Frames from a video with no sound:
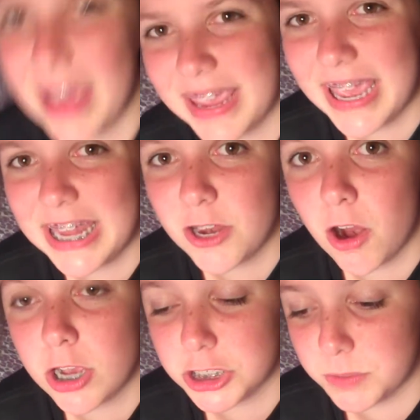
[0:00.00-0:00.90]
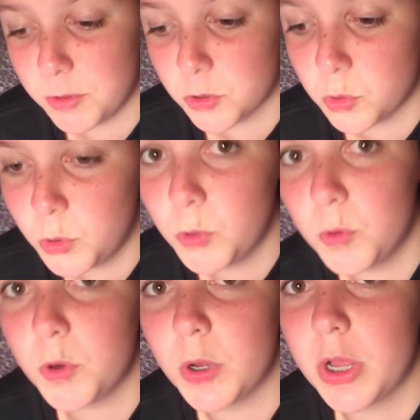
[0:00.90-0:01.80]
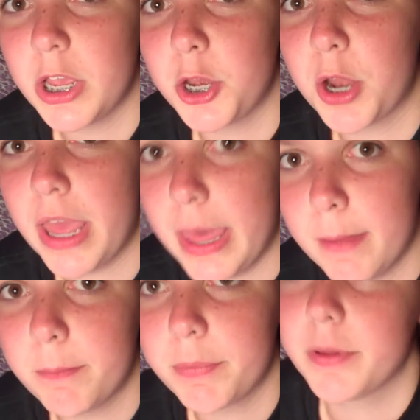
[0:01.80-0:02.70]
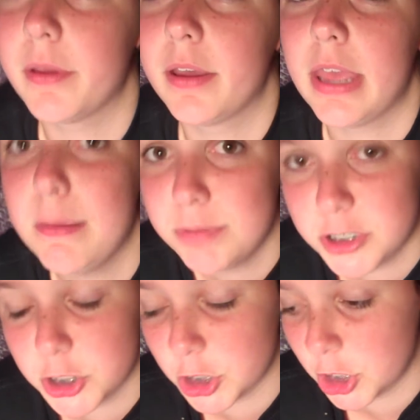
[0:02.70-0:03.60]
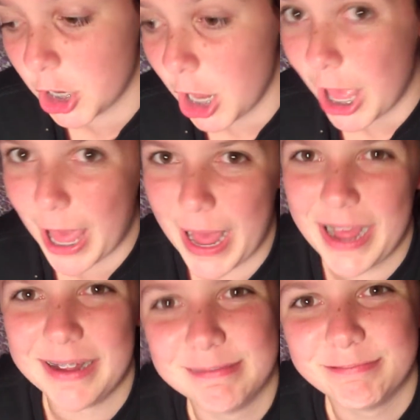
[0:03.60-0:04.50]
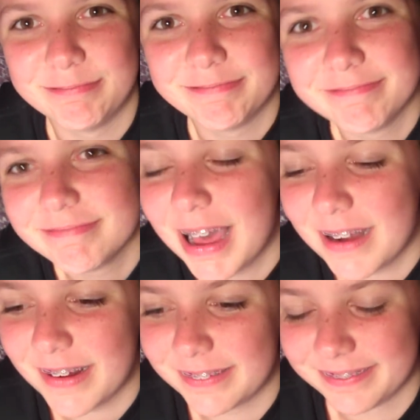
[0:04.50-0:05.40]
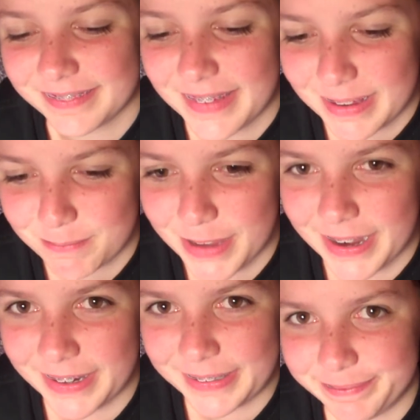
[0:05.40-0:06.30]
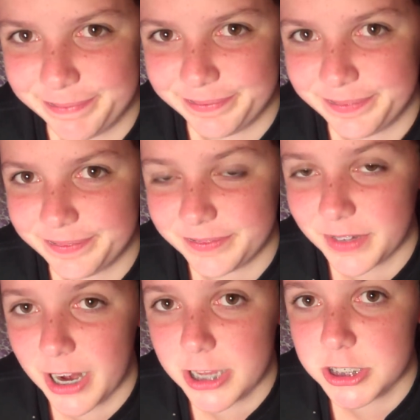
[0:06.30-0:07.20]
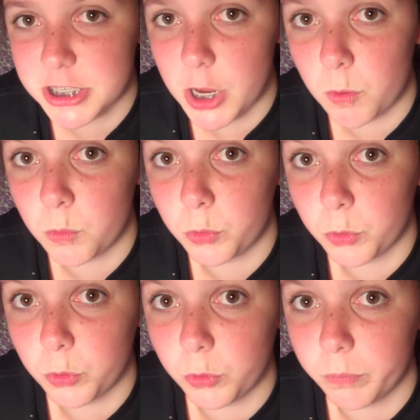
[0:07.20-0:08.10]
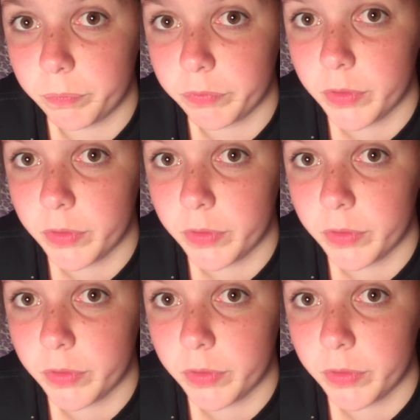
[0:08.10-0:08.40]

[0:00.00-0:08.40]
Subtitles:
again, you're awesome. You're cool. You're hipster. I don't know. But, you guys rule